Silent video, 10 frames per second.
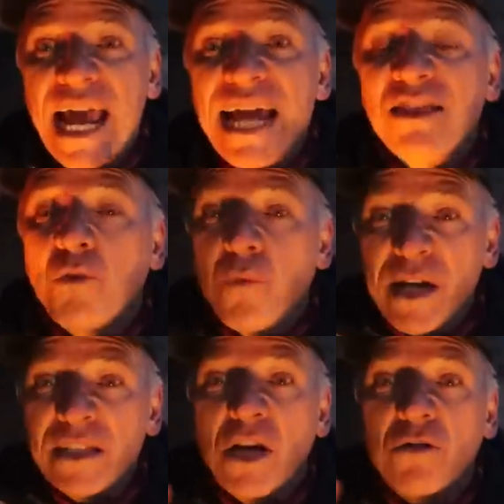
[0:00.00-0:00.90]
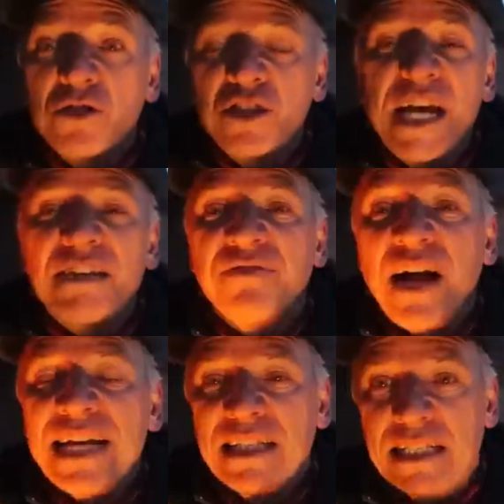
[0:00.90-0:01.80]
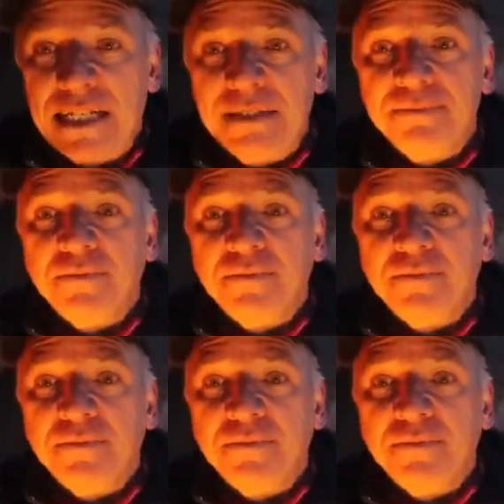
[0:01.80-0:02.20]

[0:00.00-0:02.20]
and the window shaked violently.